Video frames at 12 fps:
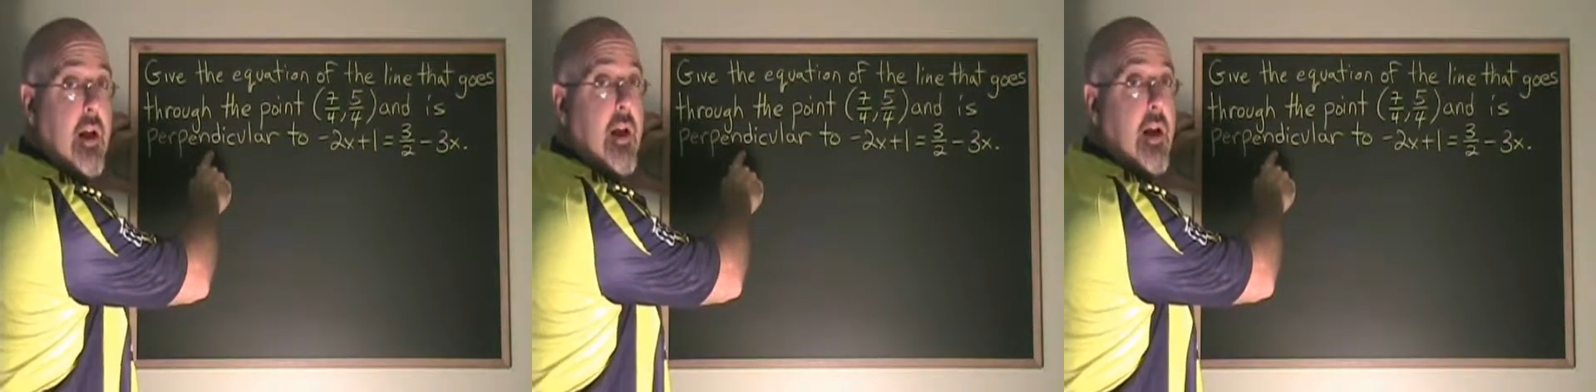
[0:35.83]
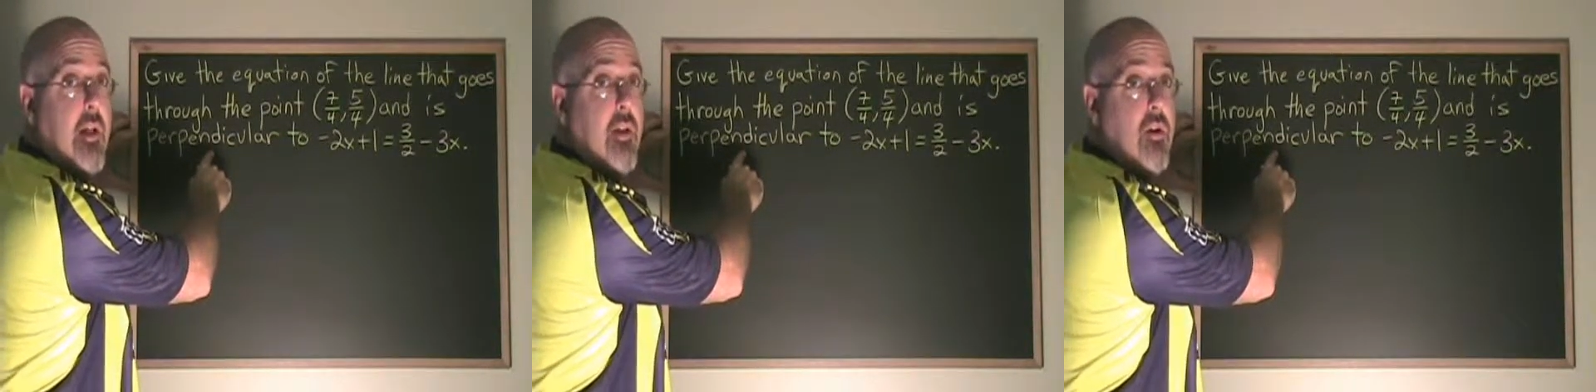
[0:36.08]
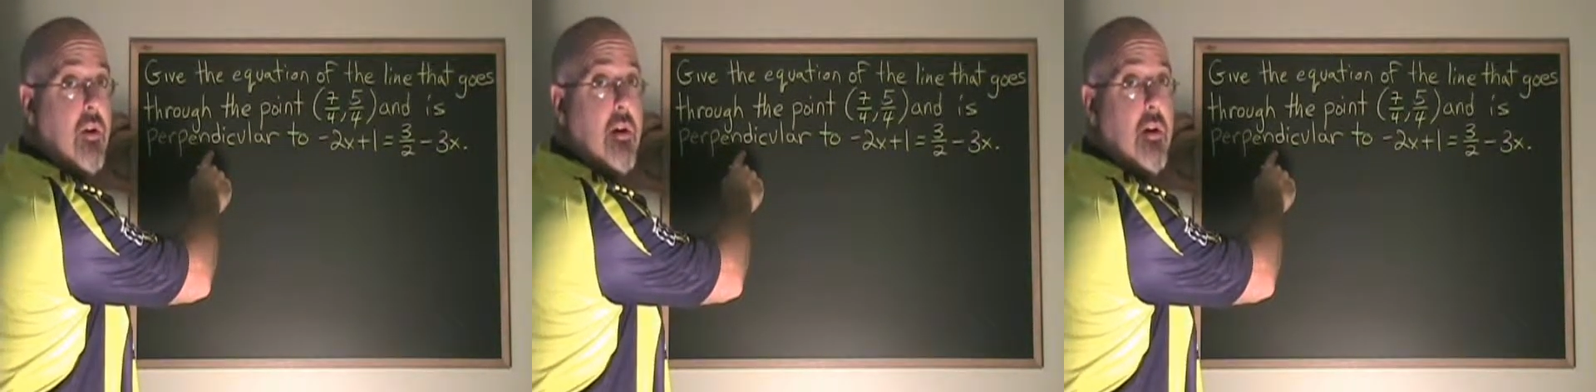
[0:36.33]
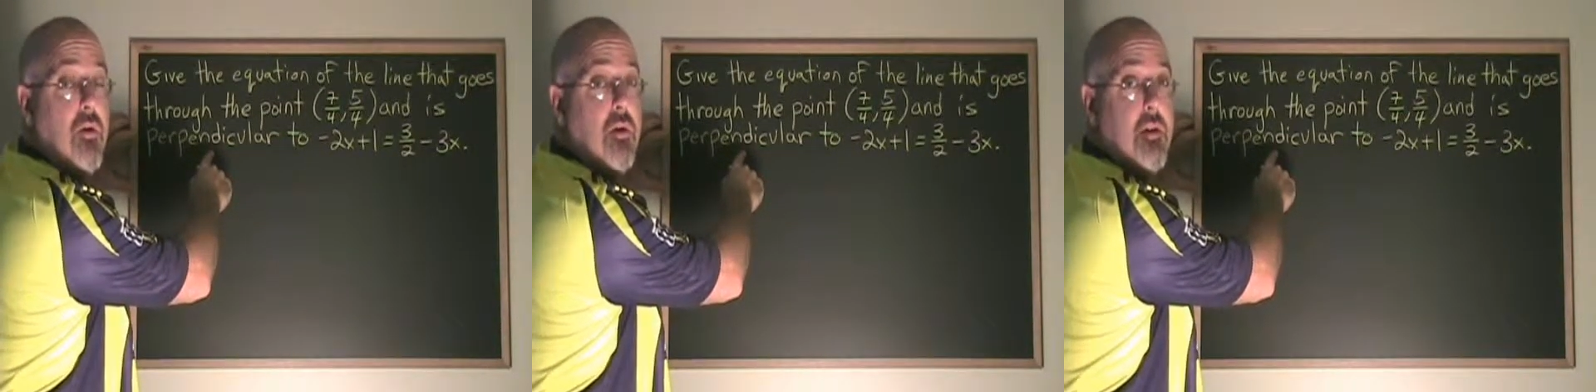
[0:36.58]
And the only
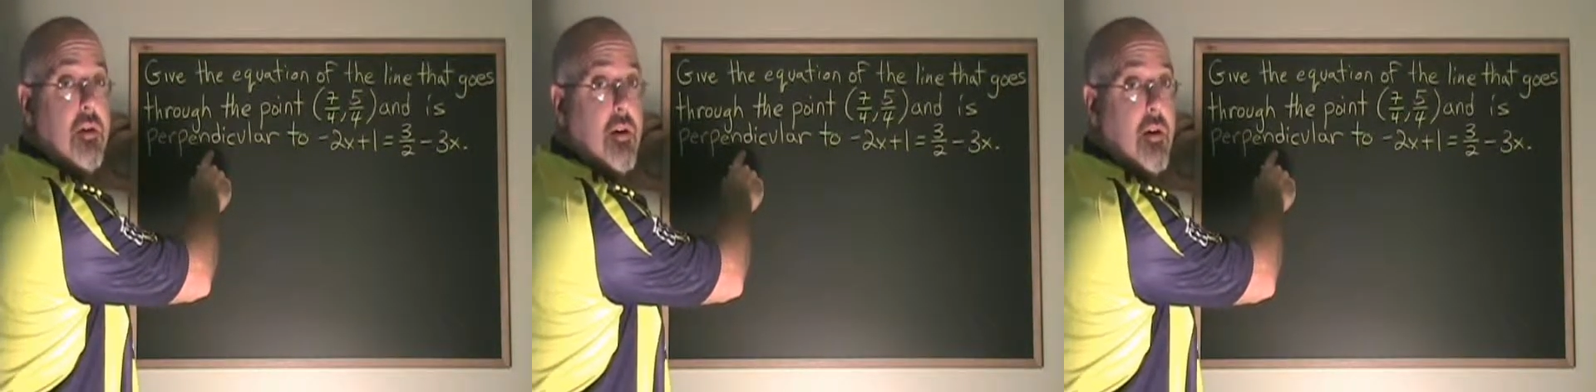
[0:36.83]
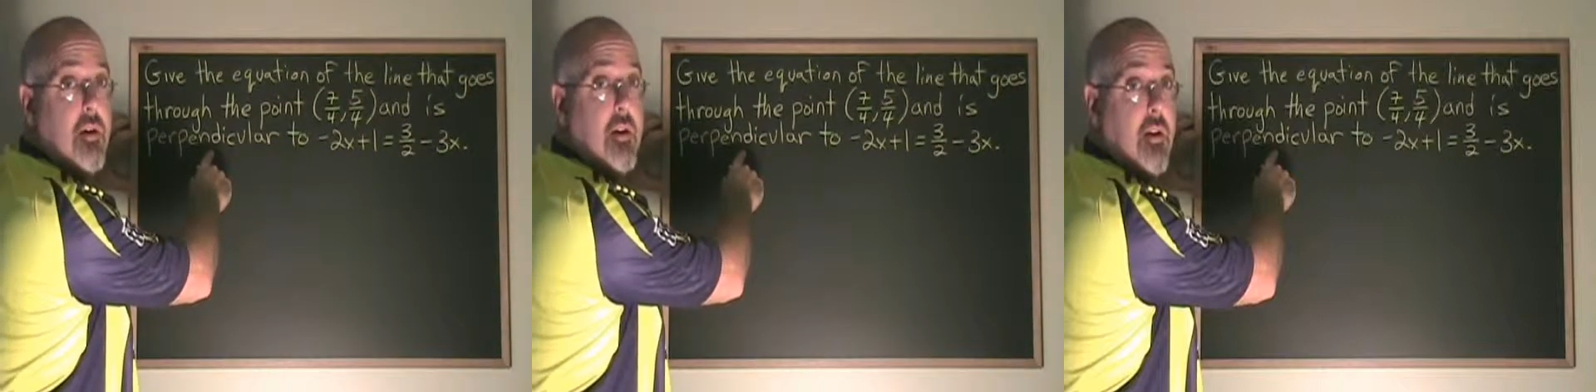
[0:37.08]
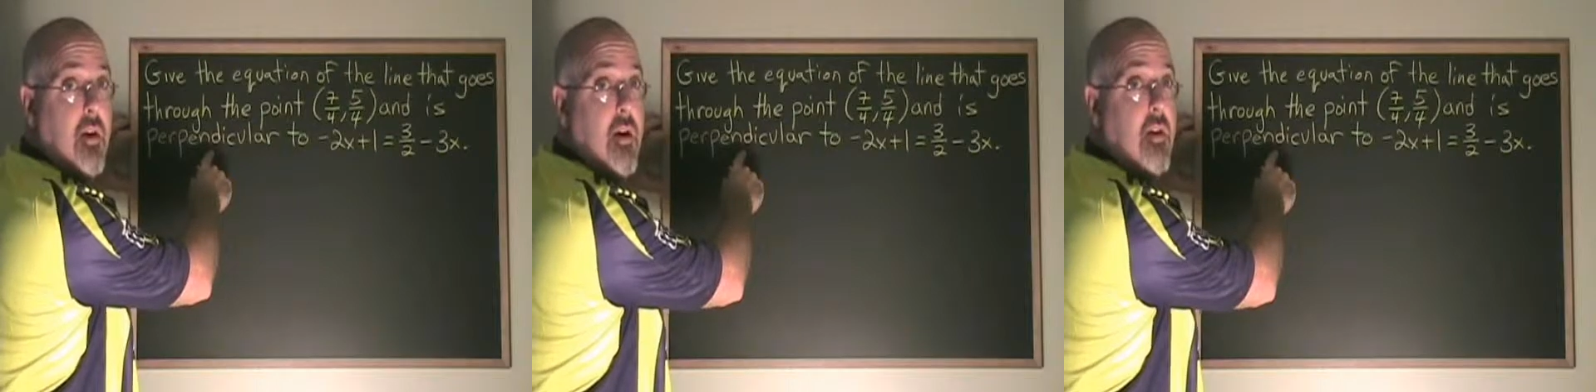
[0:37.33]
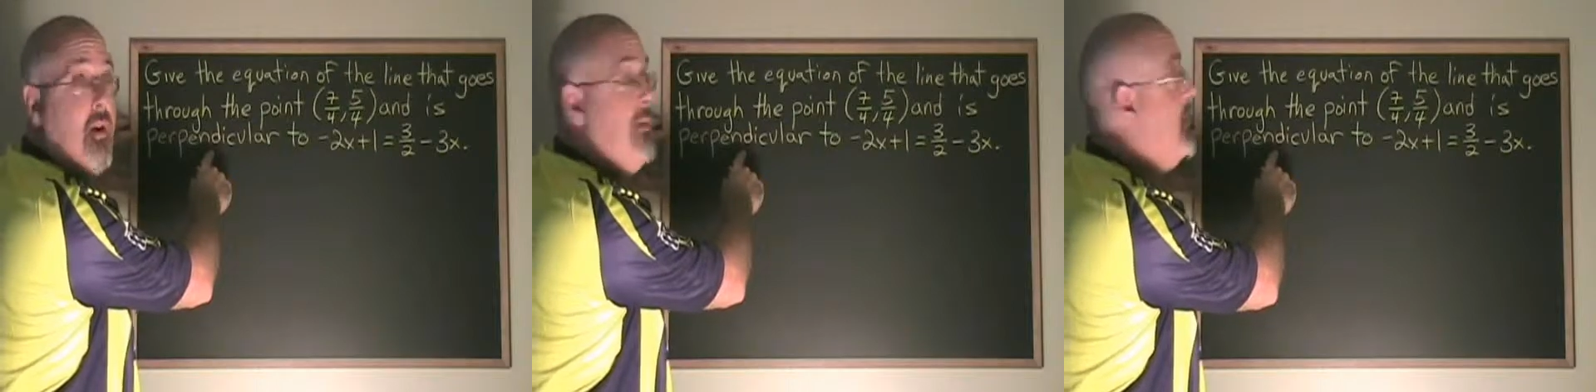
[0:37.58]
horizontal line
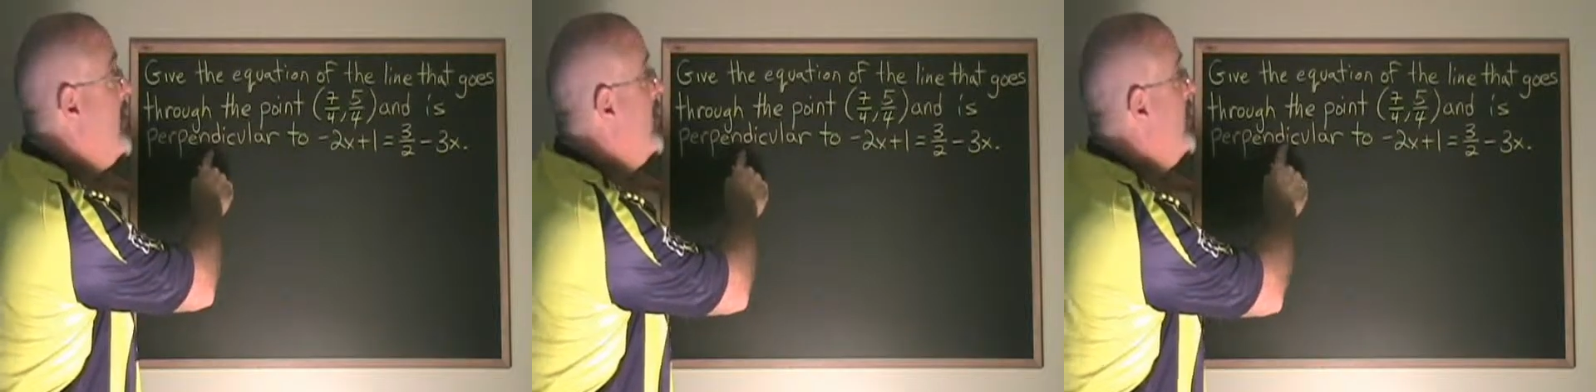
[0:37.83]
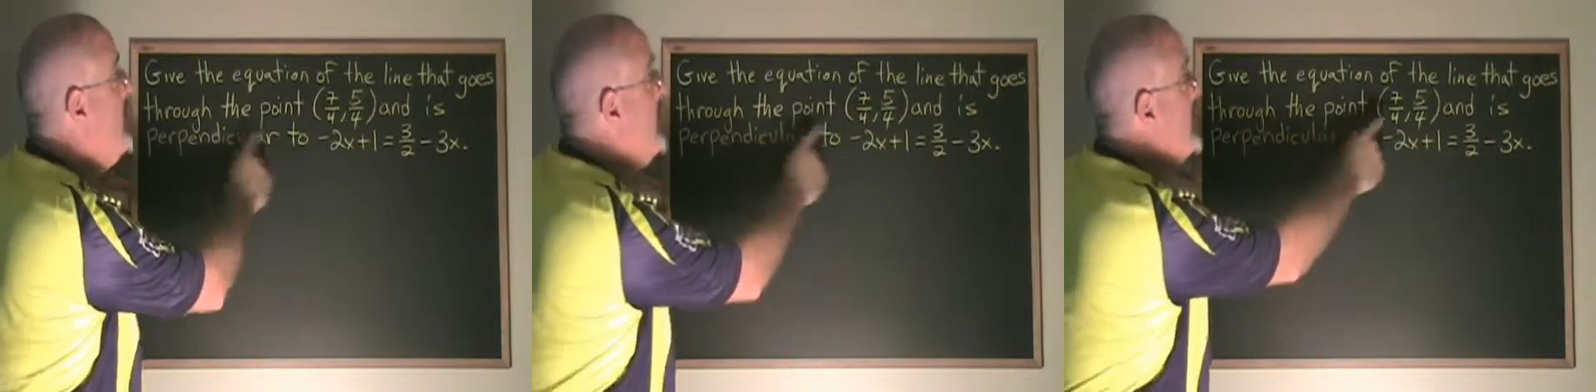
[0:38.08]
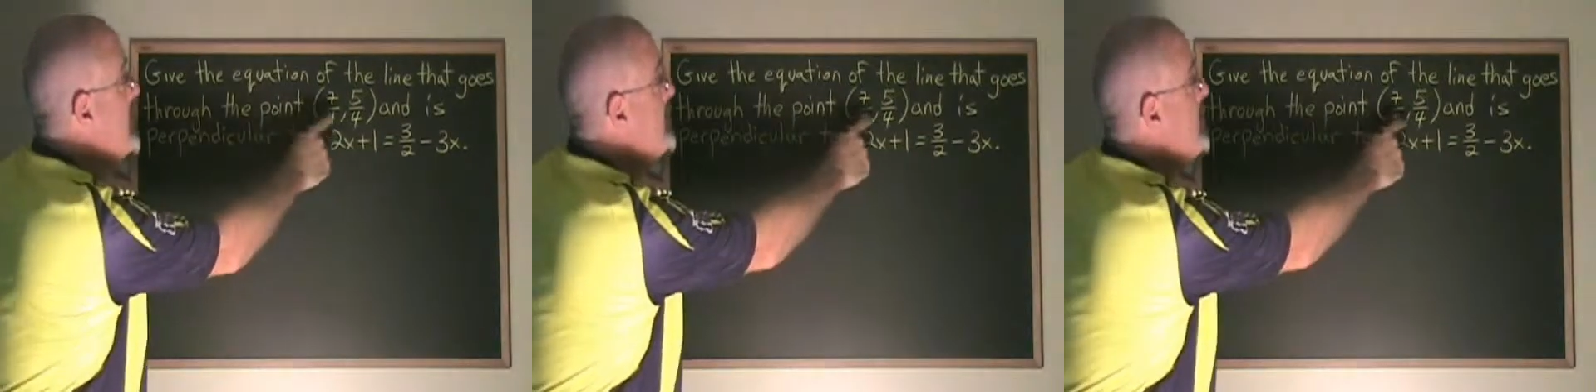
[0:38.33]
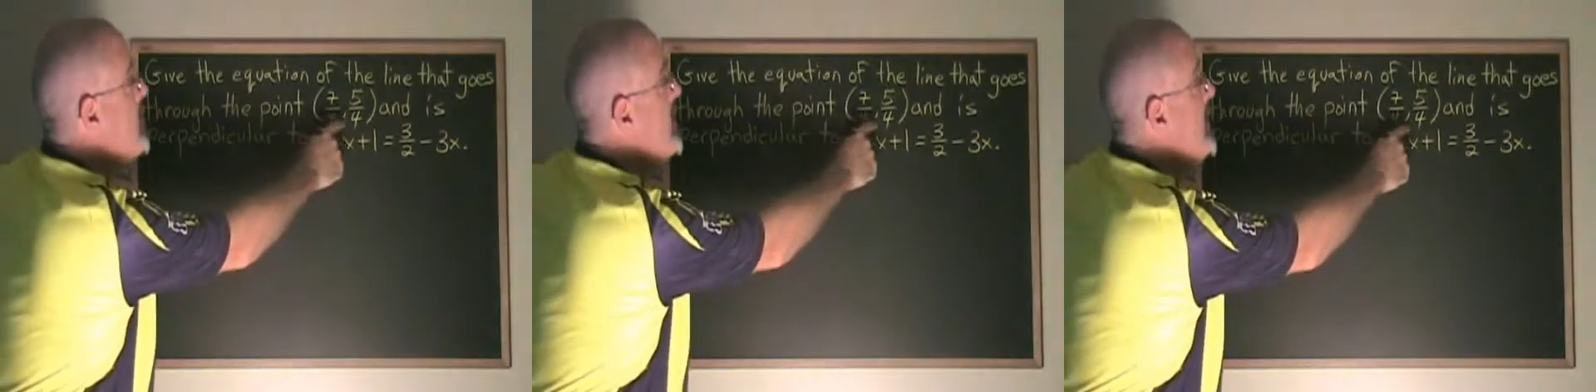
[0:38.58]
that would go through this
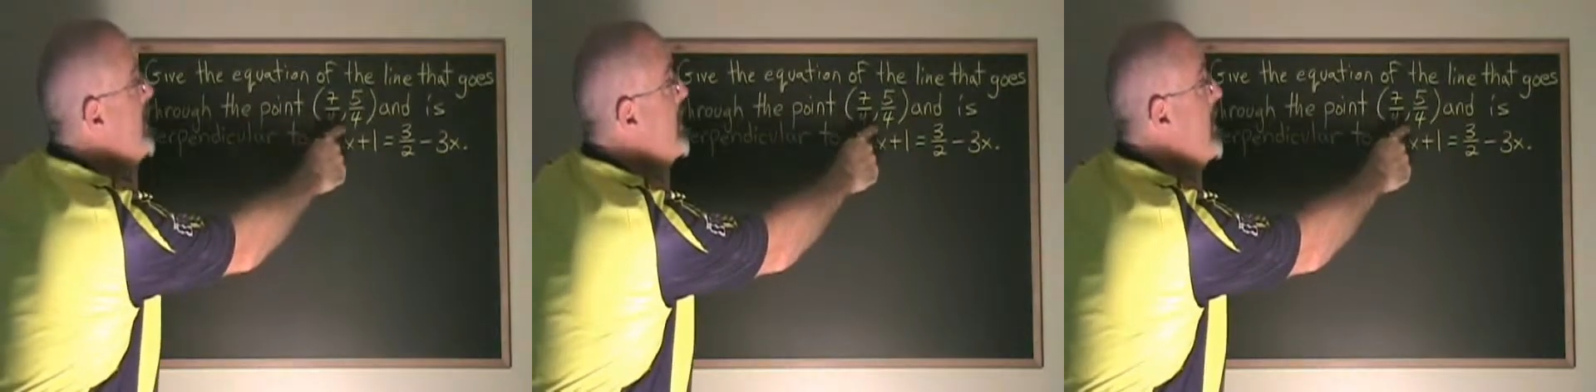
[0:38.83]
point